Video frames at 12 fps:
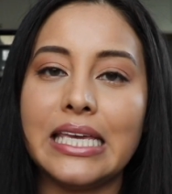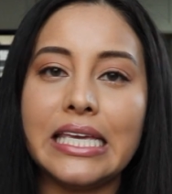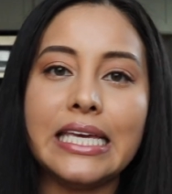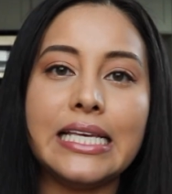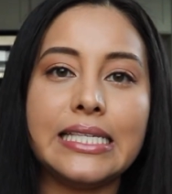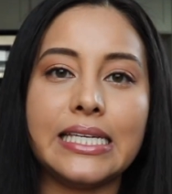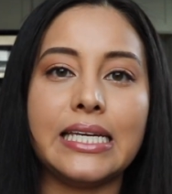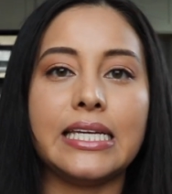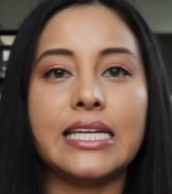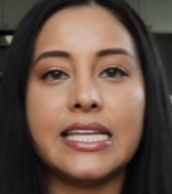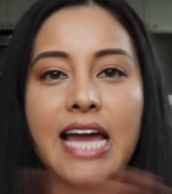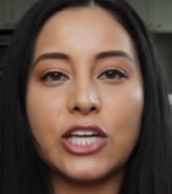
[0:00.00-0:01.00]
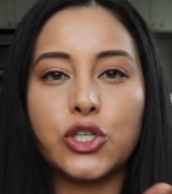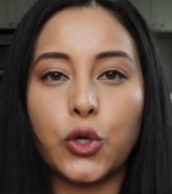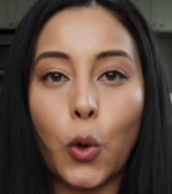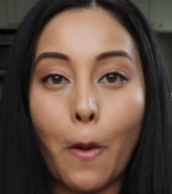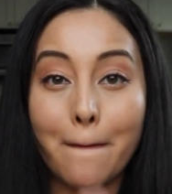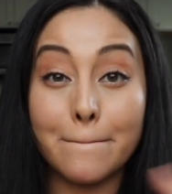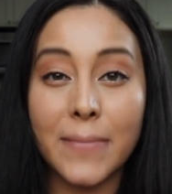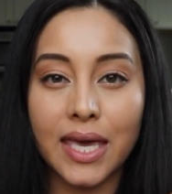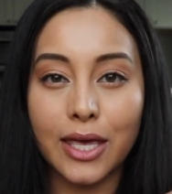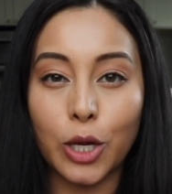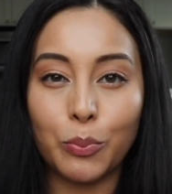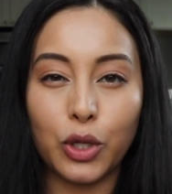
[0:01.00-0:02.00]
Easy, natural
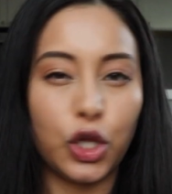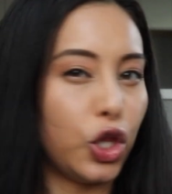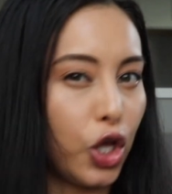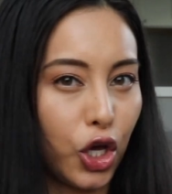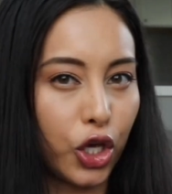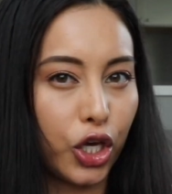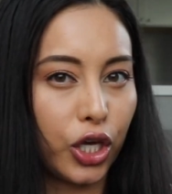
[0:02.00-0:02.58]
makeup look.